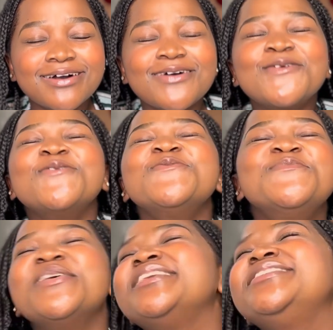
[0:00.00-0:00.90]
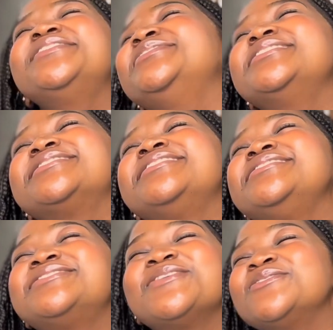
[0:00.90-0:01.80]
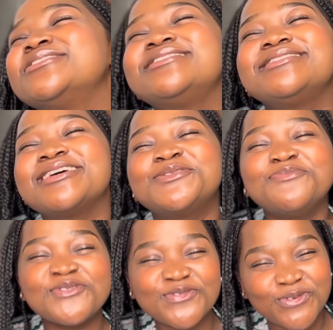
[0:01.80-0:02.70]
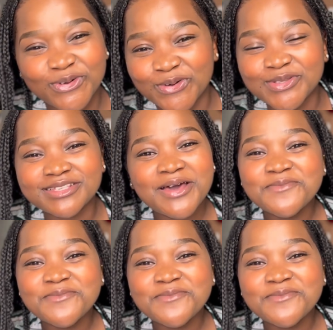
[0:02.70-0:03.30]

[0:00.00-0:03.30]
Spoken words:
Oh my goodness, they sell such beautiful clothes.